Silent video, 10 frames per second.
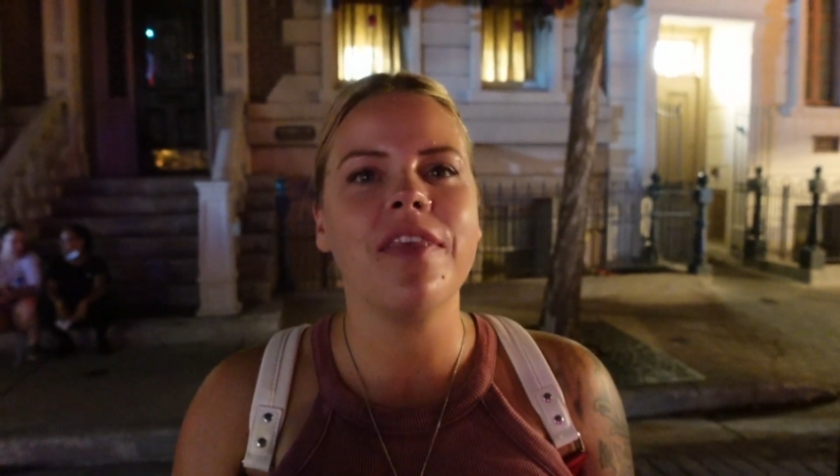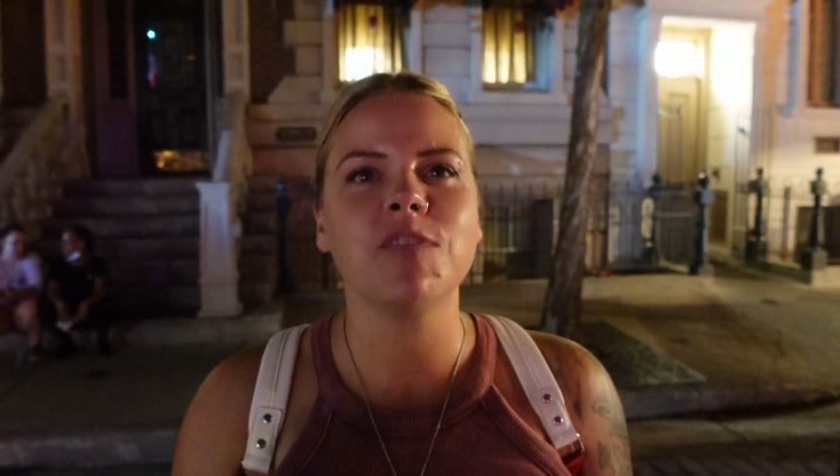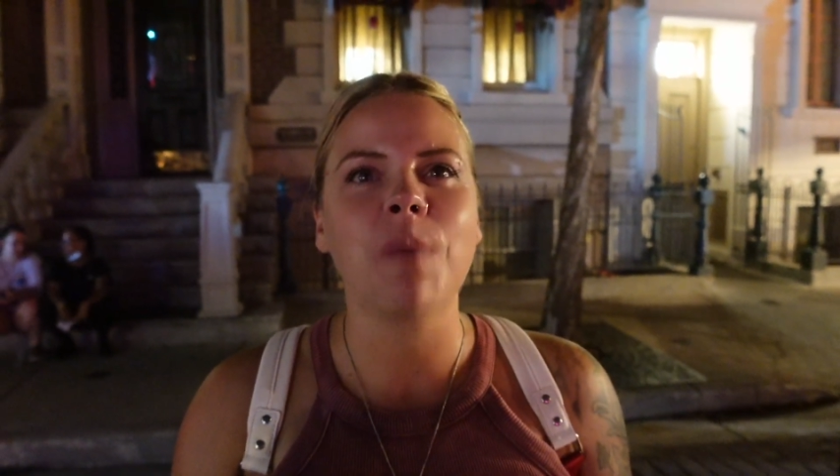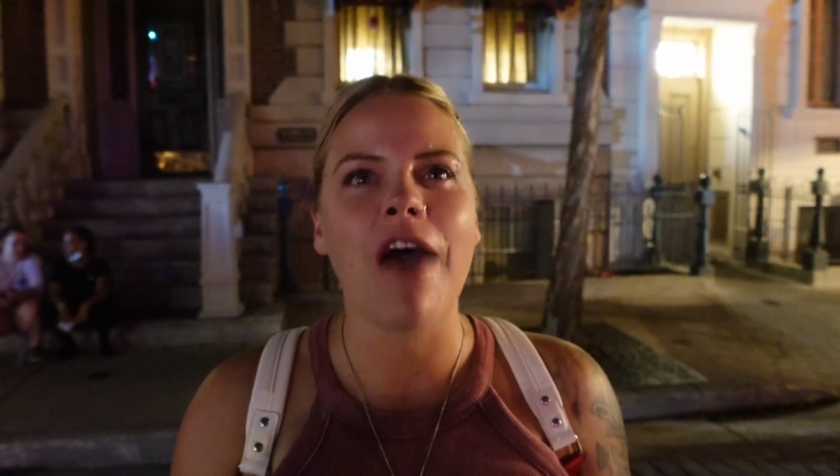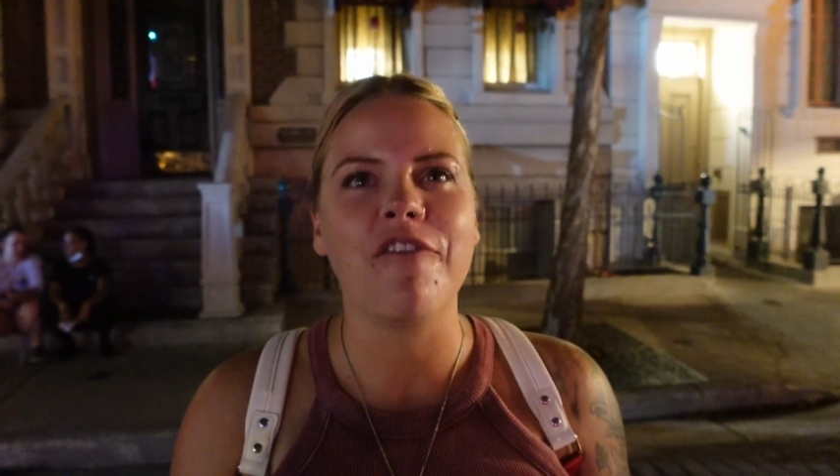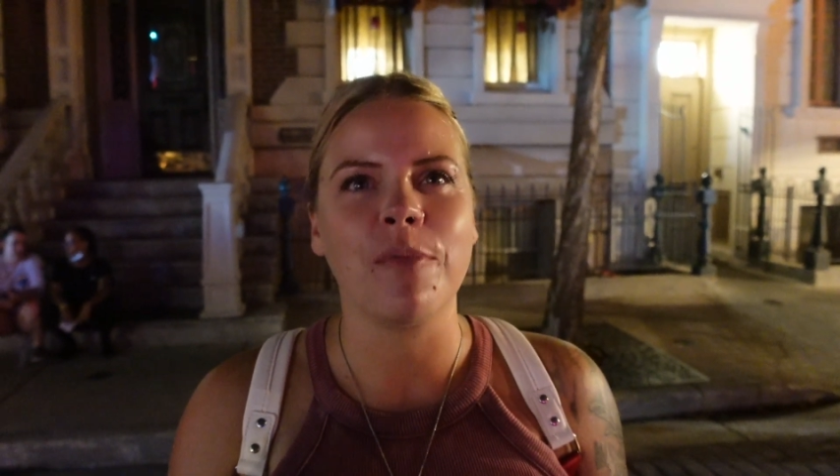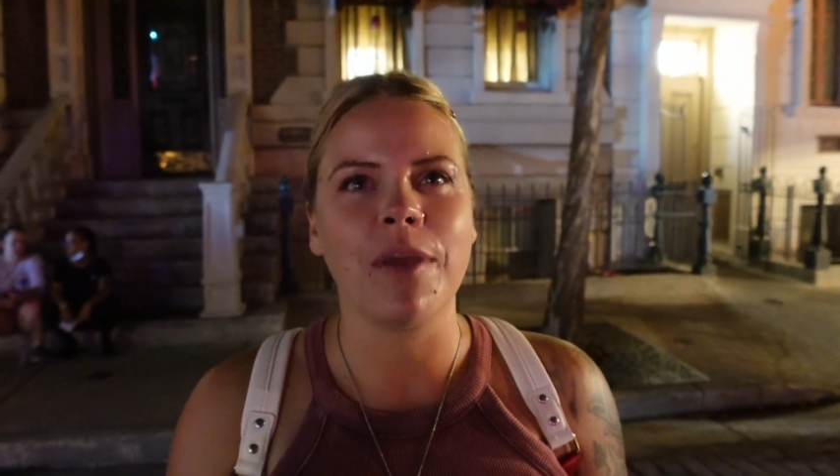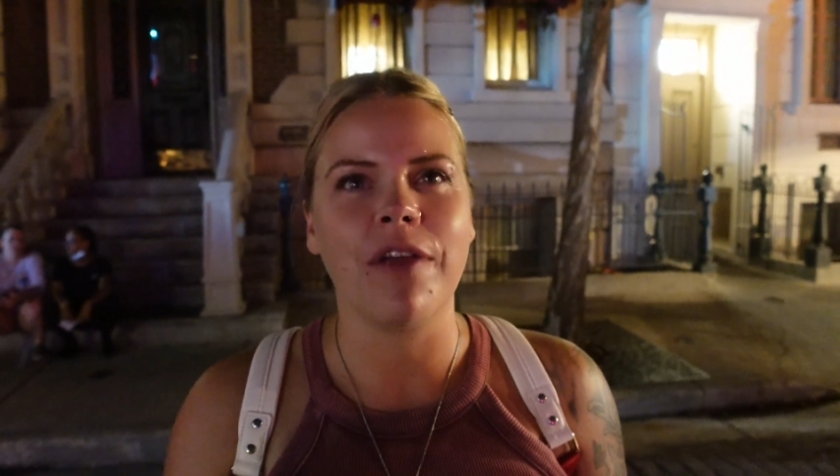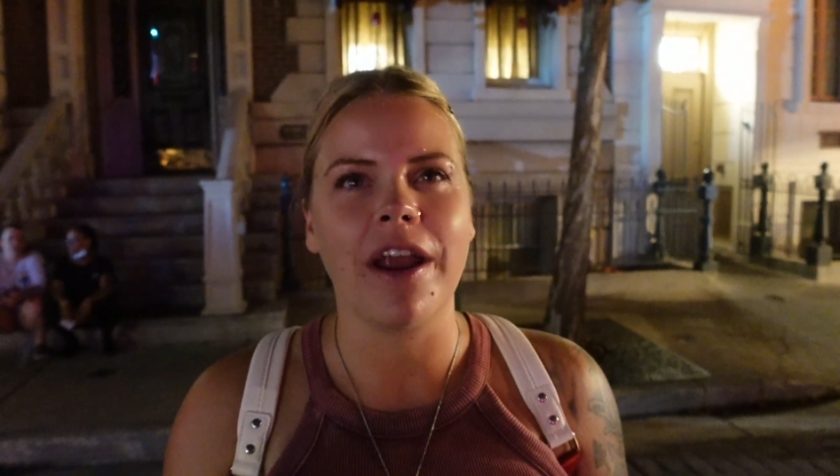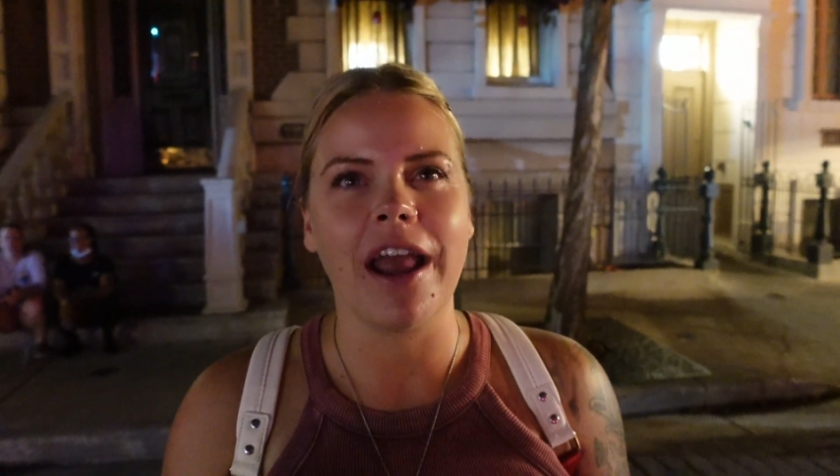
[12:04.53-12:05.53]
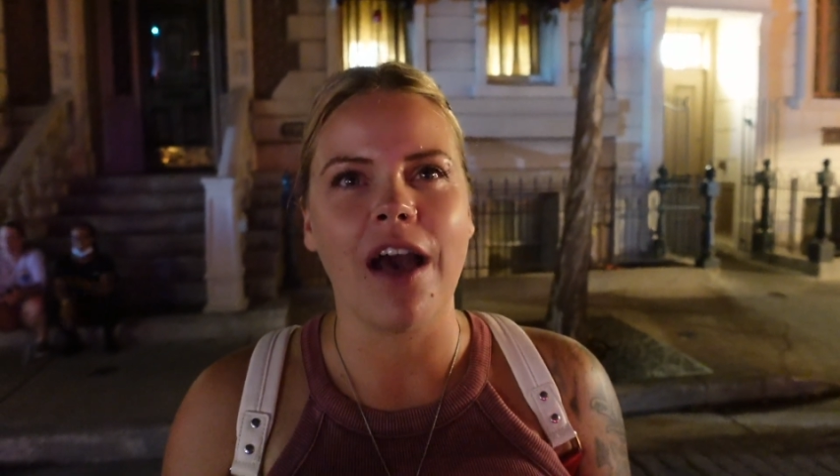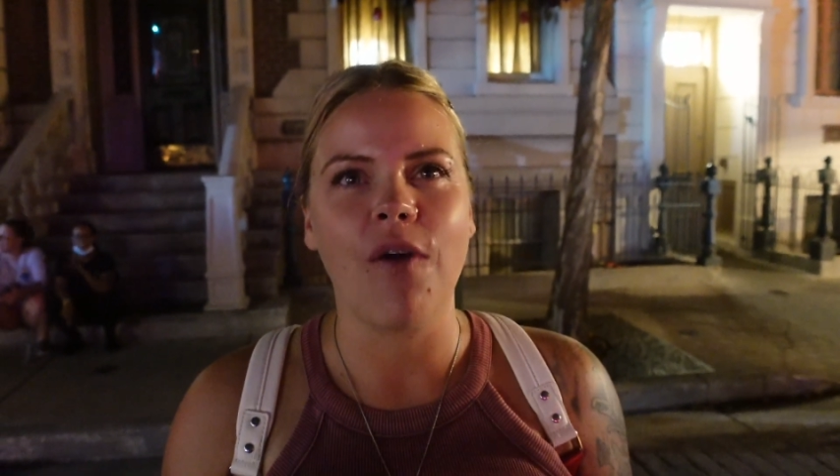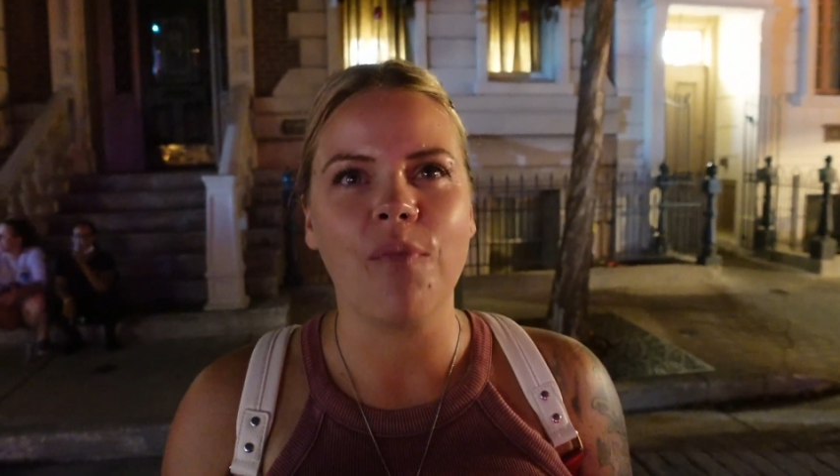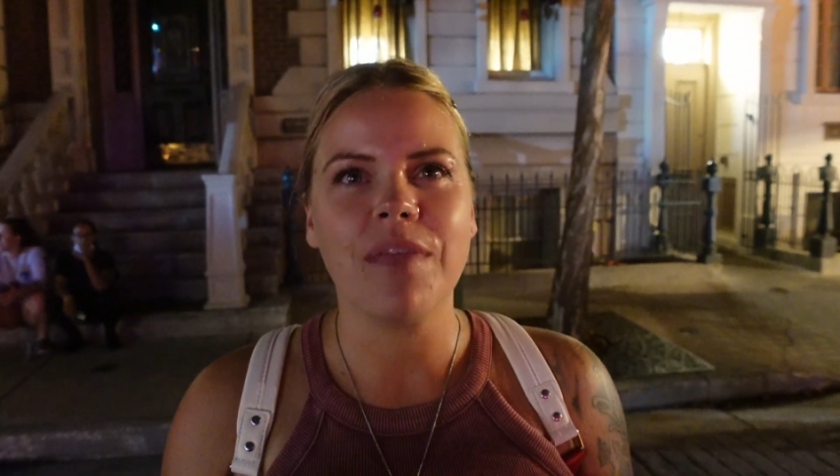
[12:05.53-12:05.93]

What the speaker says: the spot for me right now.